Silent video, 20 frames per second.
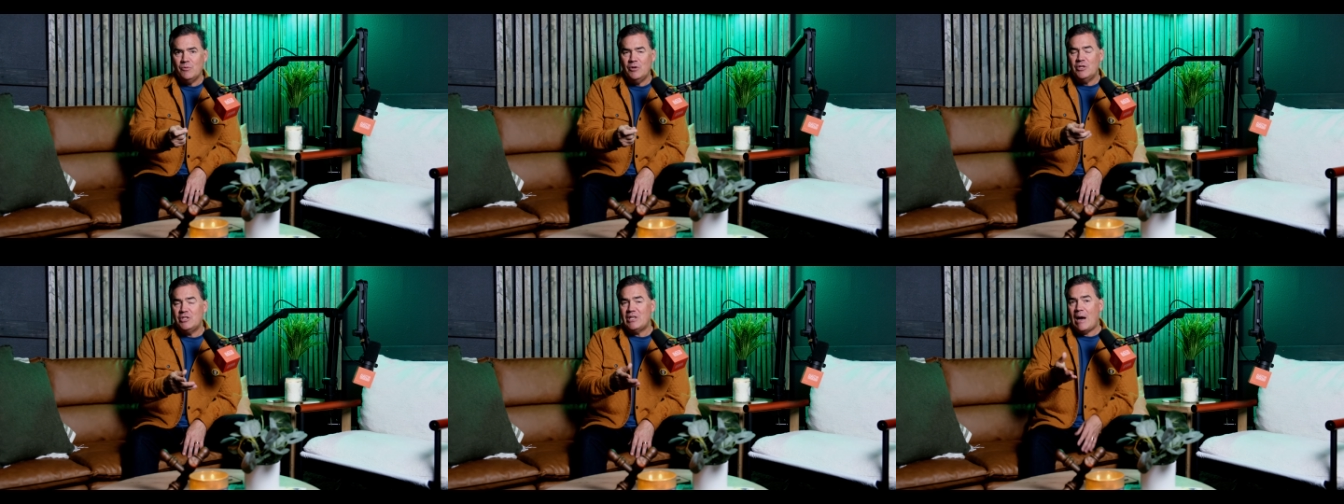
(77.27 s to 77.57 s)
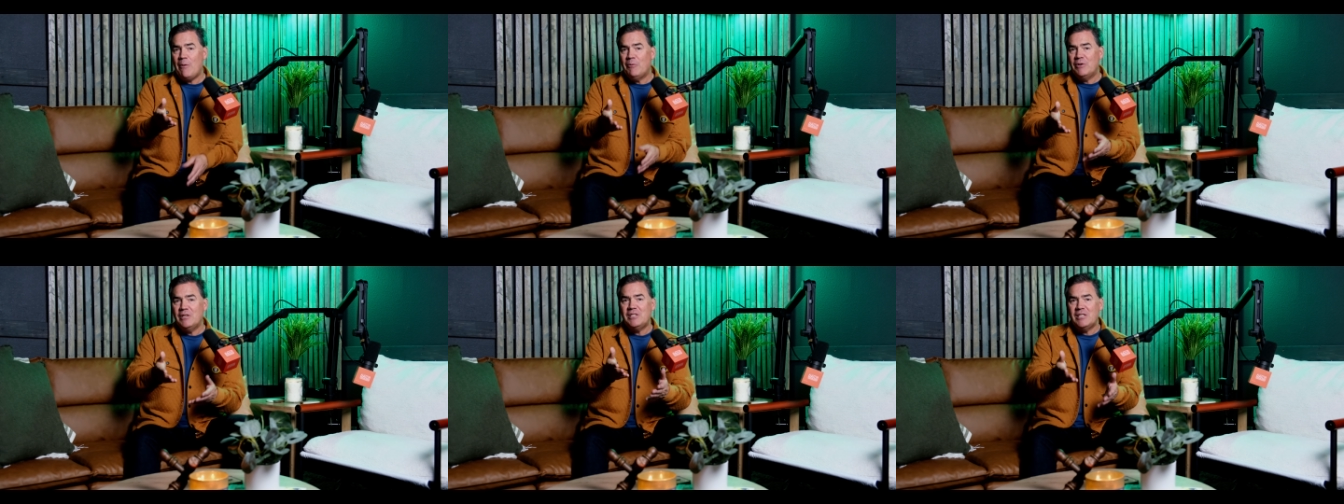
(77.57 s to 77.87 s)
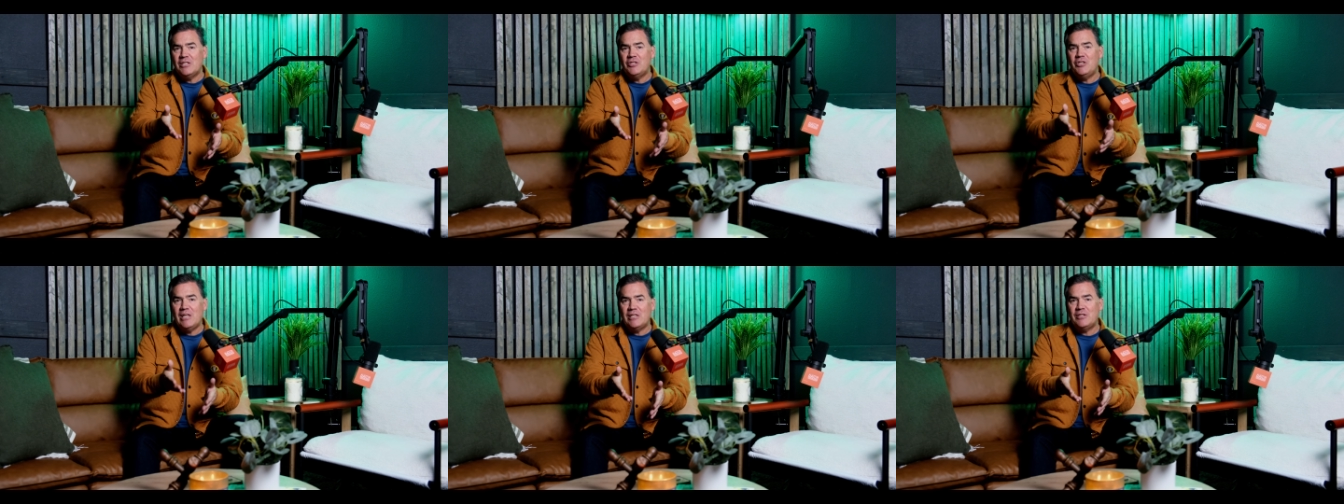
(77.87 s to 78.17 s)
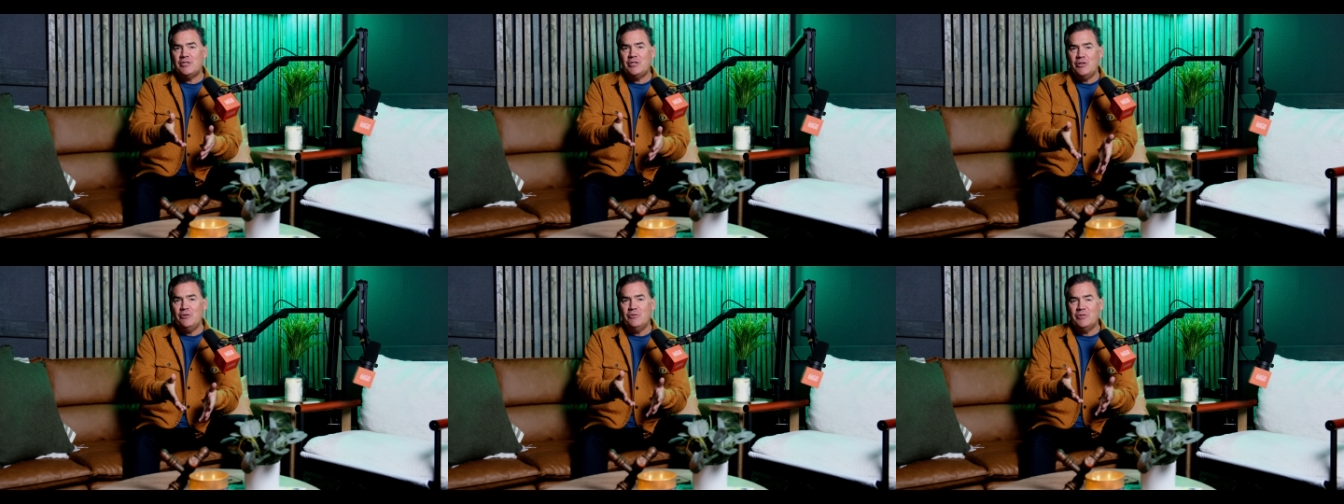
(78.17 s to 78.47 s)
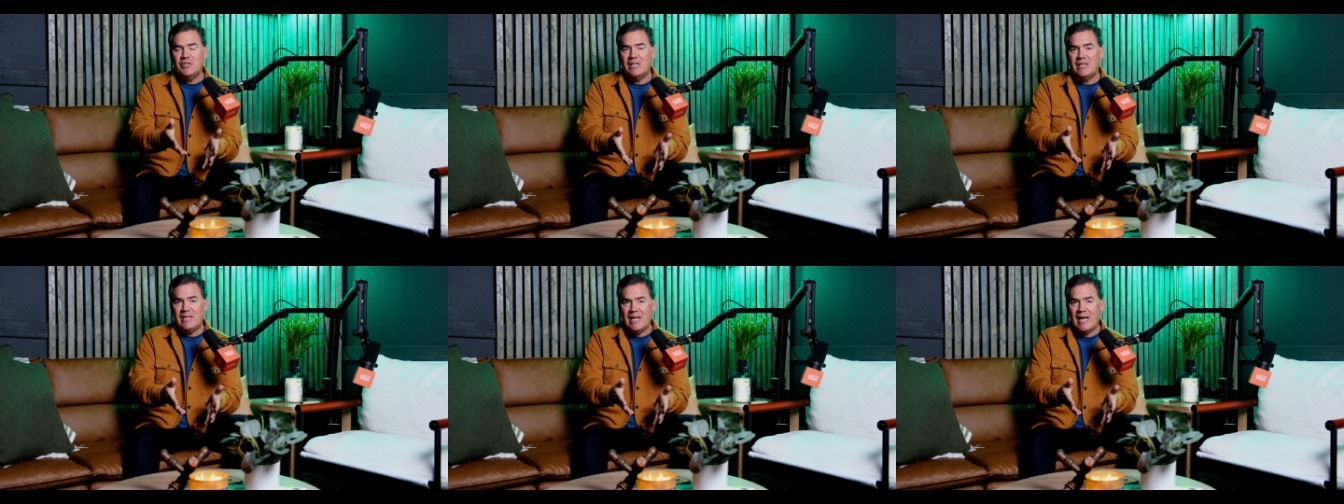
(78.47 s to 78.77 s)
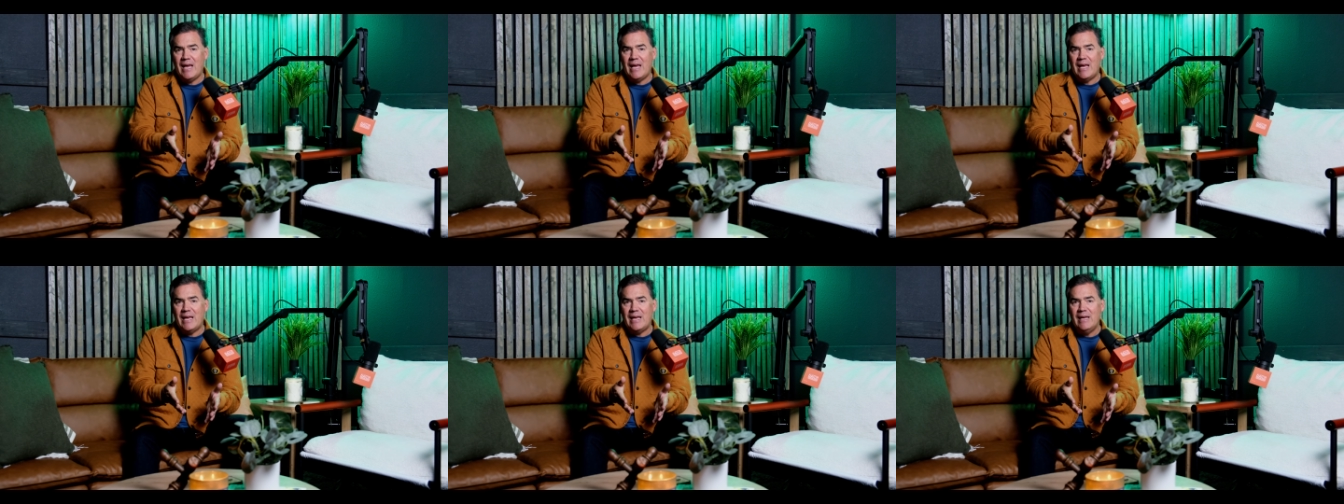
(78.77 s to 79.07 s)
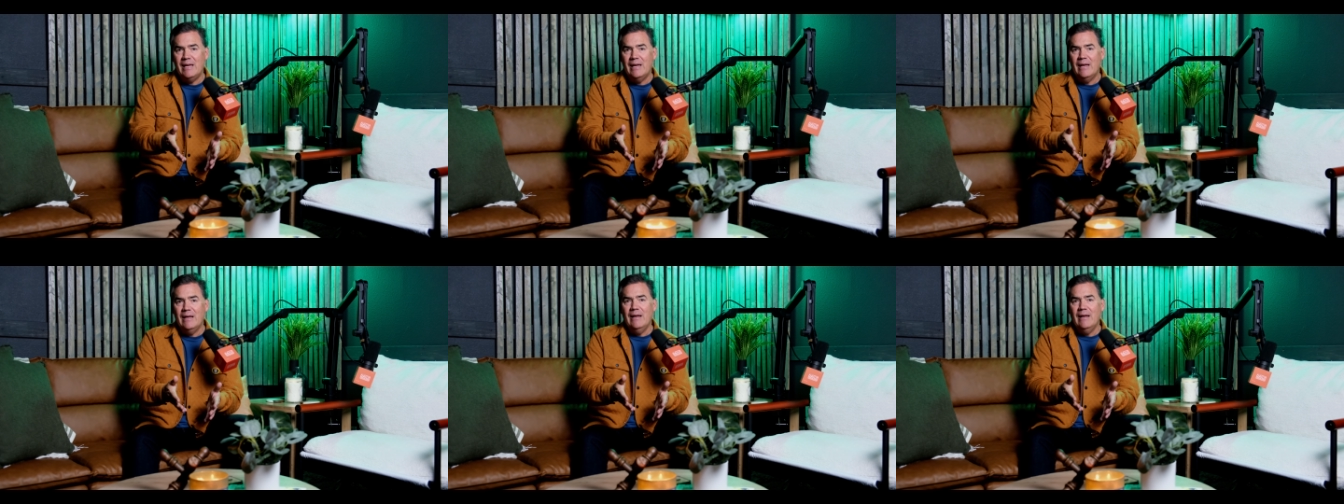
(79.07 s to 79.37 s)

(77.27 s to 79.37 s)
which I want to suggest to you today